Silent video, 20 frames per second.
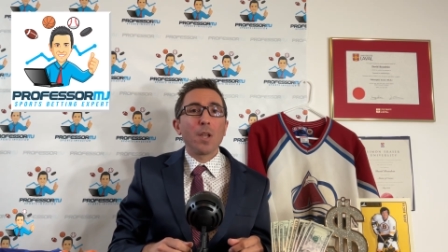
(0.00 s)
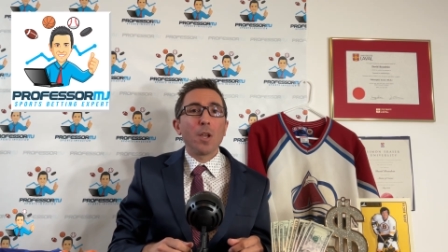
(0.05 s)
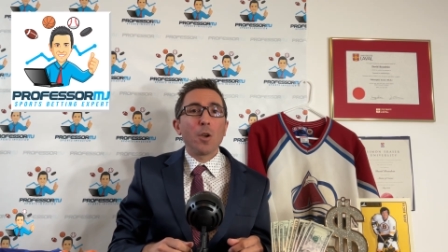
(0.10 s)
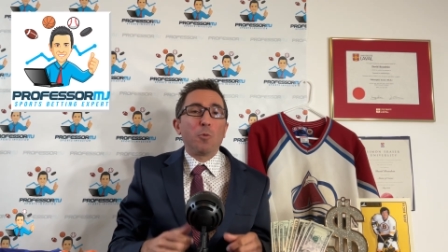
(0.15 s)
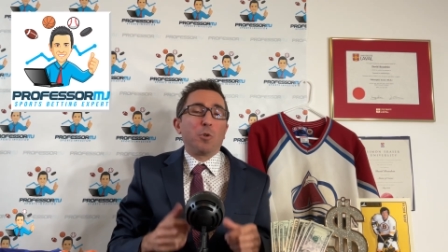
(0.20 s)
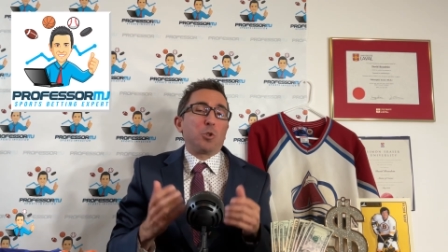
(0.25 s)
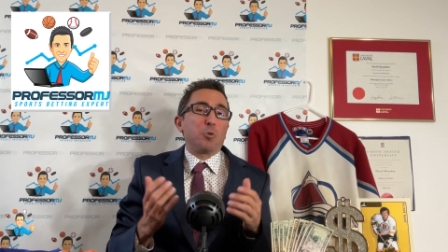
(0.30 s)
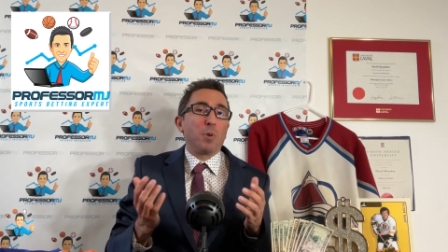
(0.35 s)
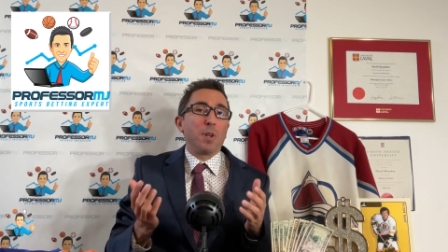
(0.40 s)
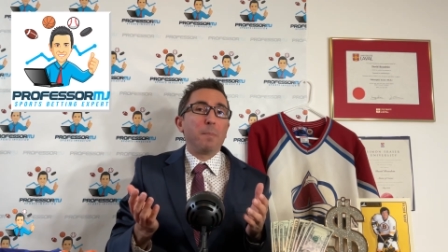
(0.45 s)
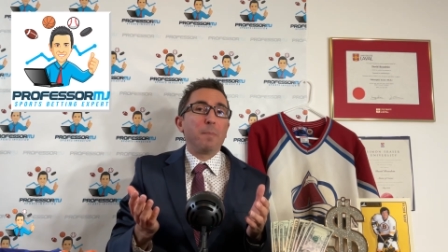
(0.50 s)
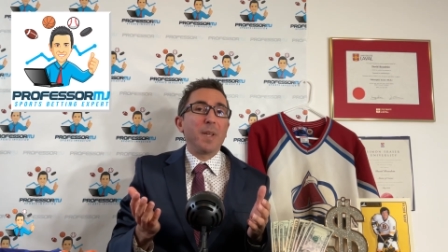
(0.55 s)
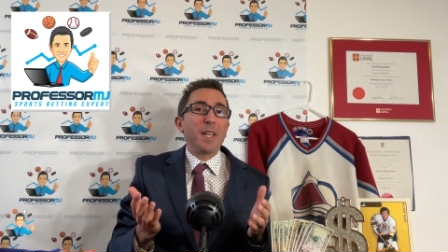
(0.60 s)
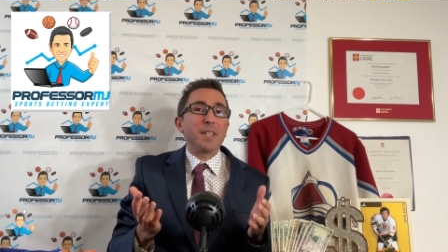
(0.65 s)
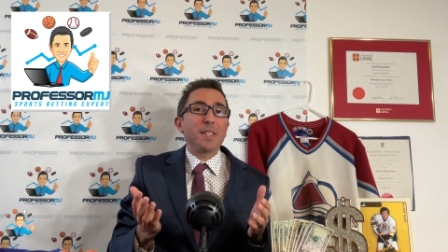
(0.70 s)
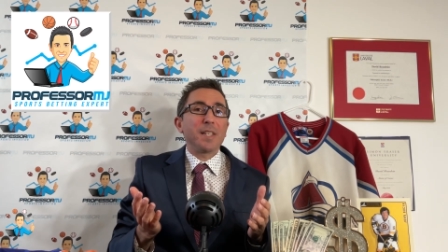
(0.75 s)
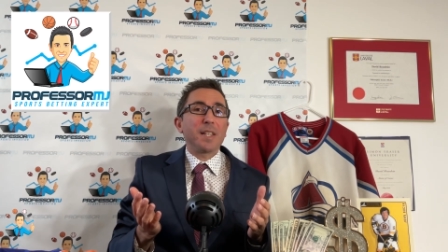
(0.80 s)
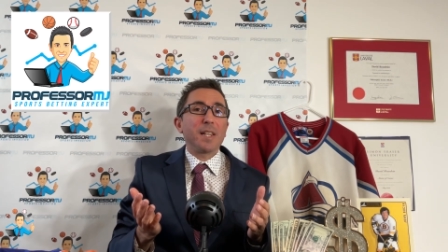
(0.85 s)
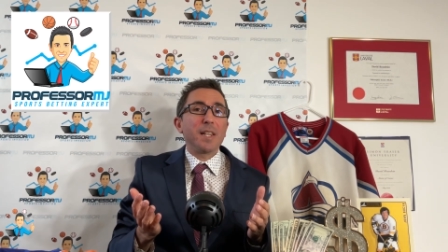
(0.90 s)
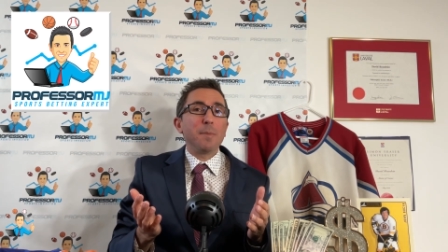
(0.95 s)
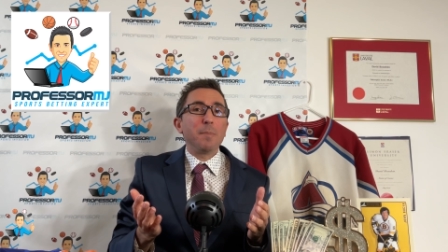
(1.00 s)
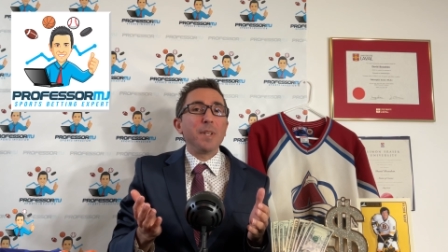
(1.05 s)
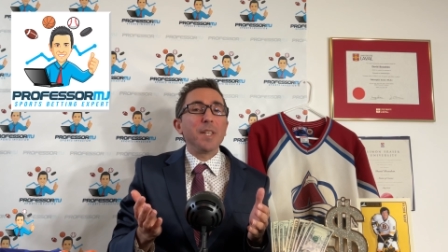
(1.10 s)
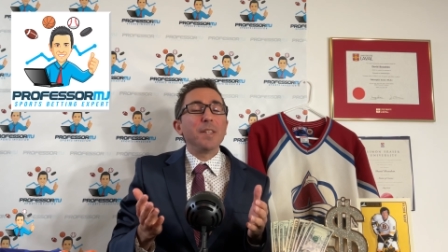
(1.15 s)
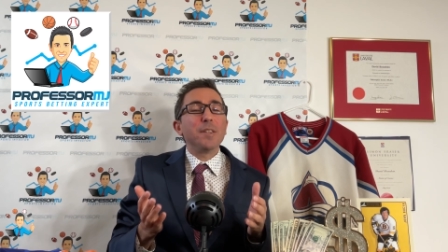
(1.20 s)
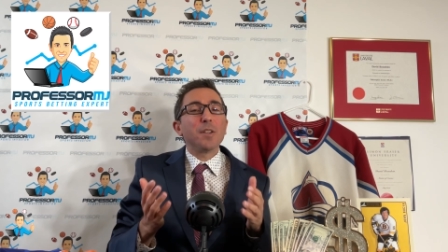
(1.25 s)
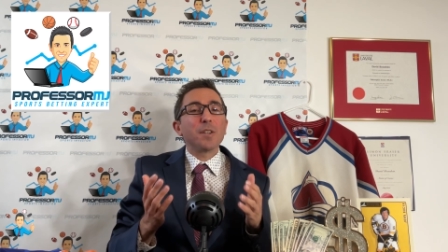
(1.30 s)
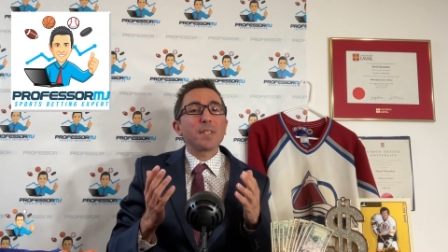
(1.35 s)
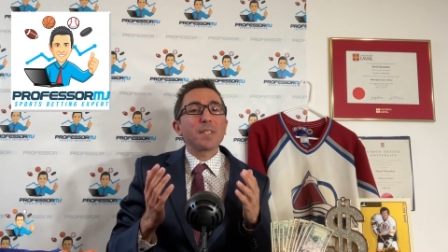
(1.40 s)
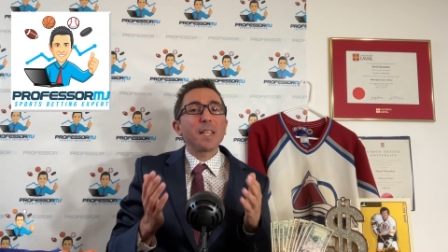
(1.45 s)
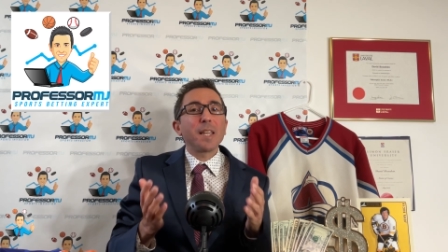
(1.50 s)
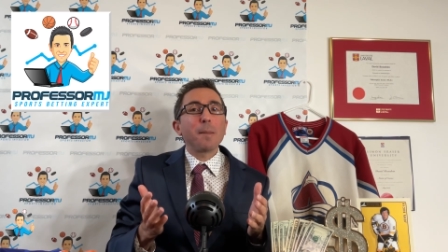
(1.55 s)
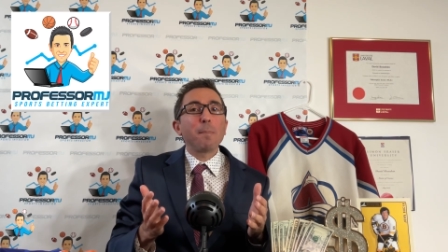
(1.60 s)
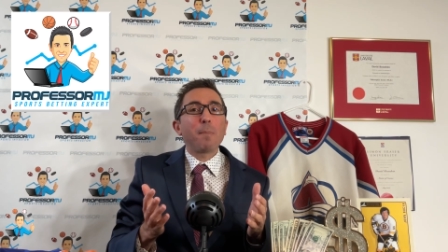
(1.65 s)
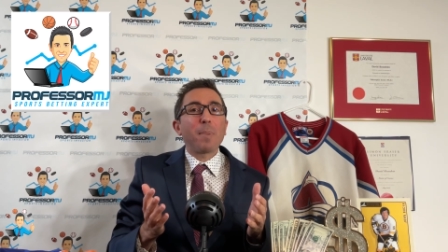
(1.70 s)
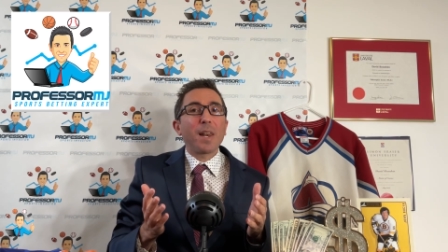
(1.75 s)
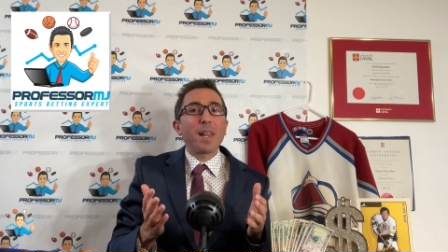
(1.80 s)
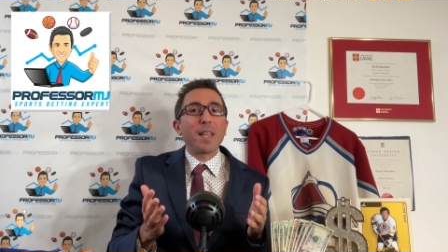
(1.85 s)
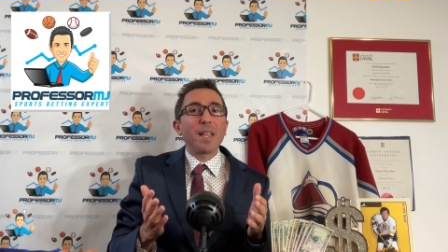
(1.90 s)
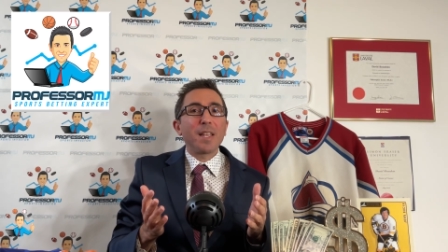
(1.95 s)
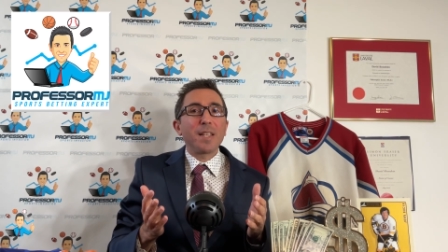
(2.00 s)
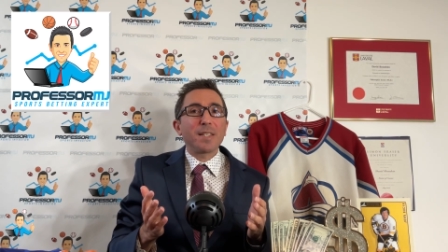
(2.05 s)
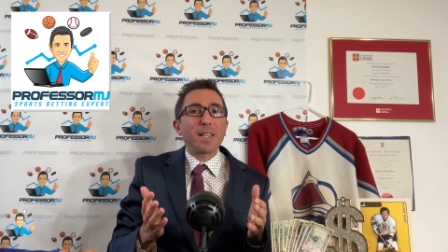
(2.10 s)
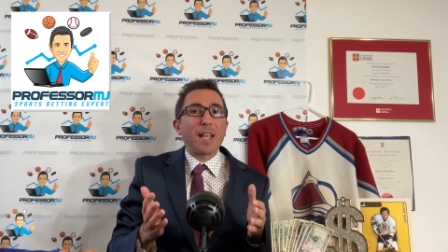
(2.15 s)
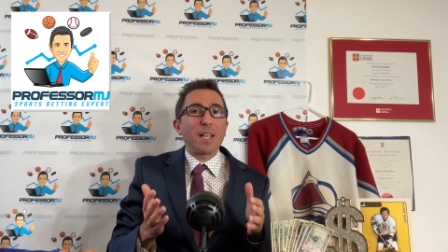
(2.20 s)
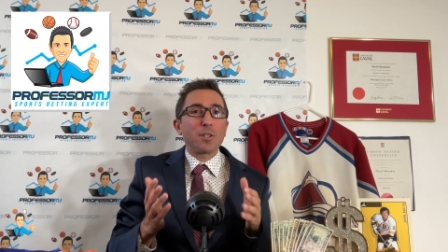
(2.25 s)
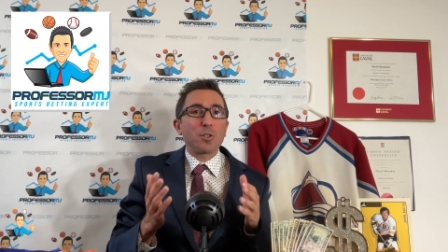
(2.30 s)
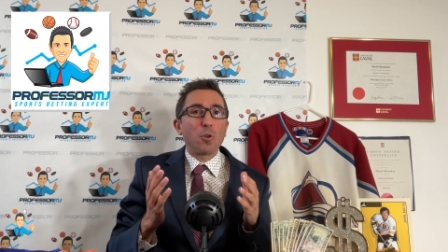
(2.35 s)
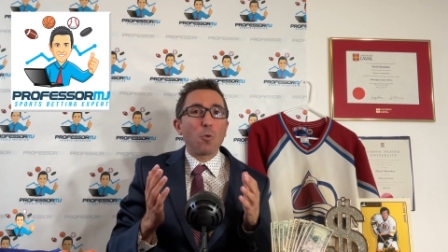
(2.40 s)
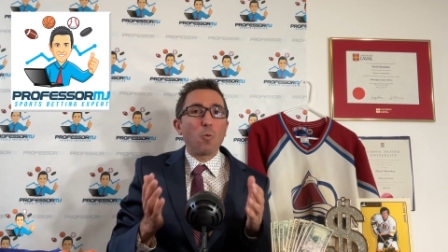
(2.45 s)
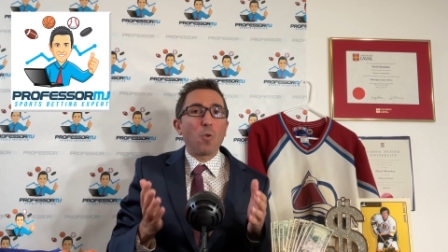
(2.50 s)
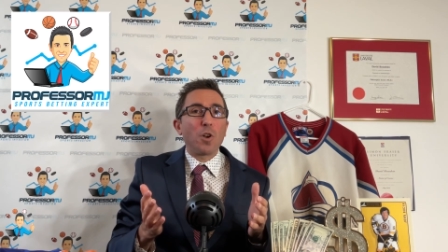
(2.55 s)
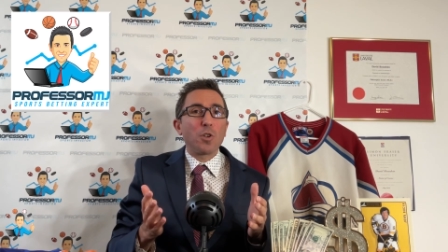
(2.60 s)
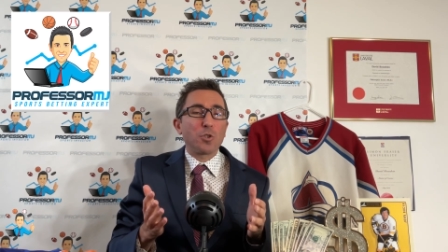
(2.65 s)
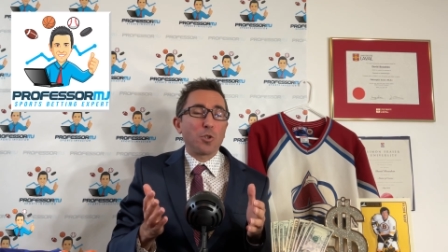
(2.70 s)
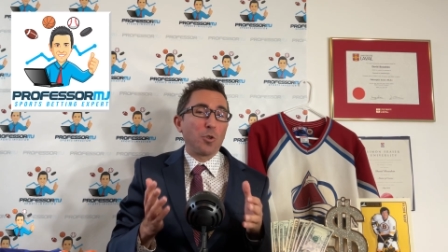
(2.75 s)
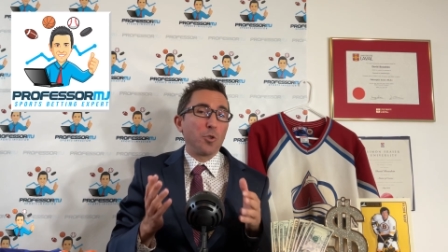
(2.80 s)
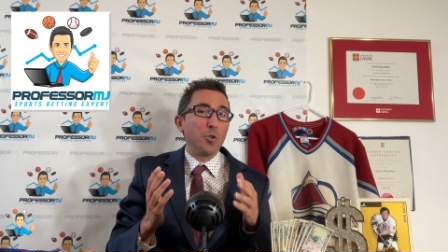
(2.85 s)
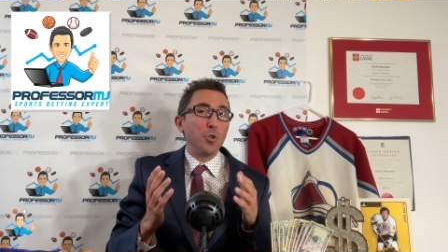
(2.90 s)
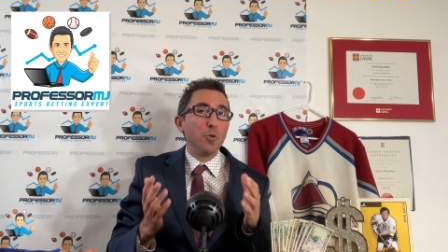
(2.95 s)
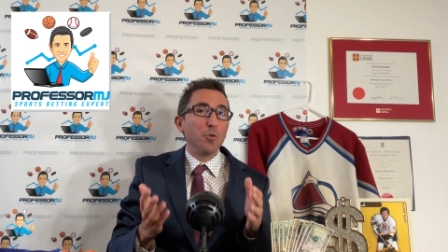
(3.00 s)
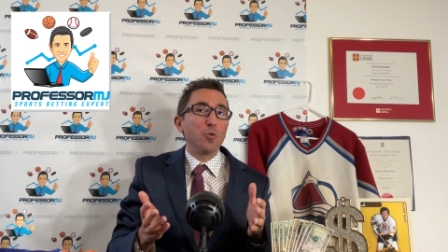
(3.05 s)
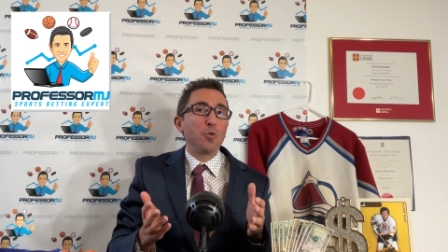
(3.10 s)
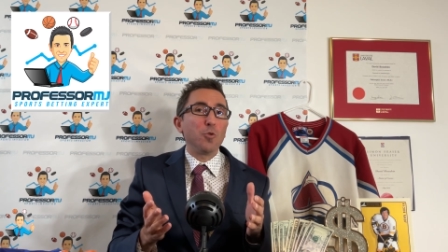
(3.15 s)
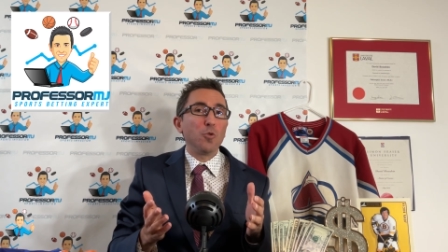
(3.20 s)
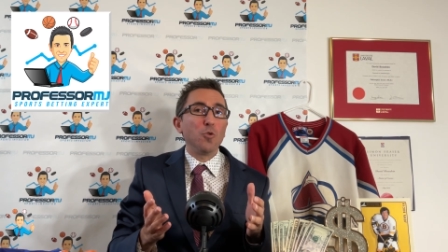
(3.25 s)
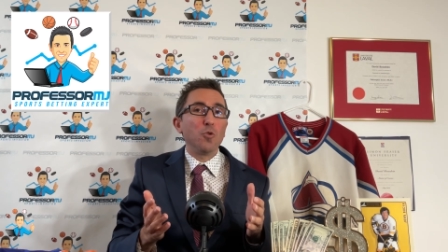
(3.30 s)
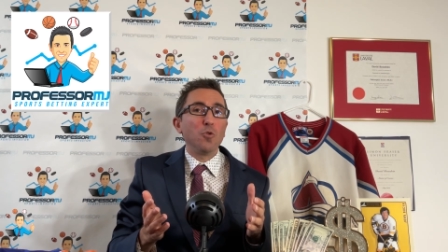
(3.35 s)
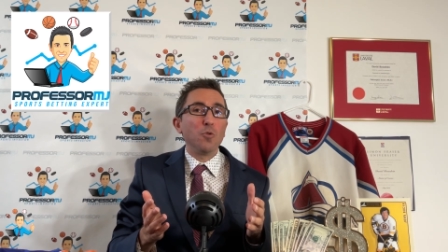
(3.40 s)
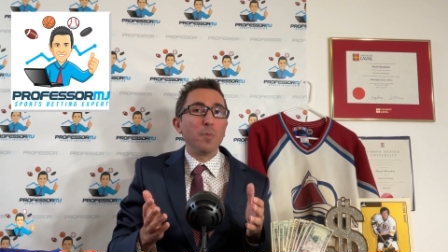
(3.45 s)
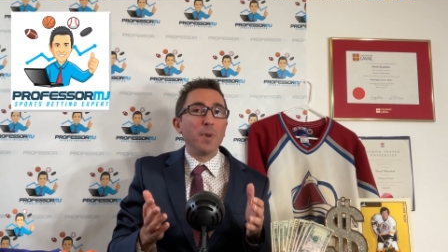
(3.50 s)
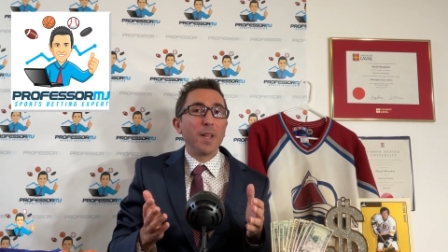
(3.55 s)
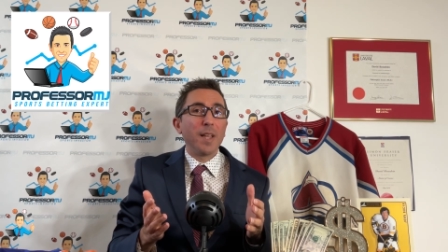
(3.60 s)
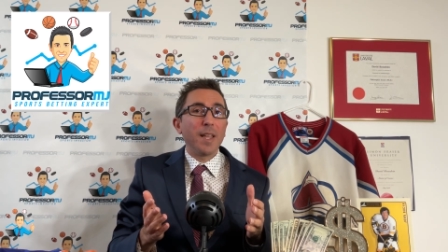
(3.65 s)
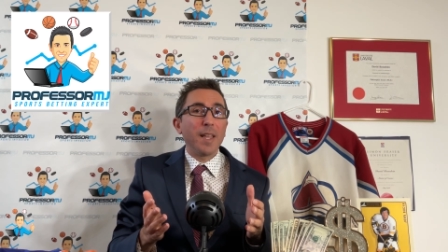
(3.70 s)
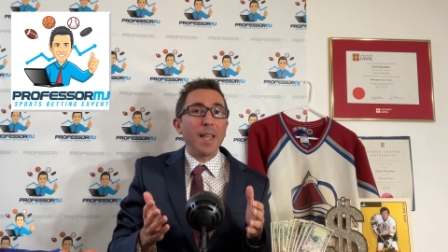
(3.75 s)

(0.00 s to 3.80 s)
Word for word: which will basically be the same plays as the ones on YouTube,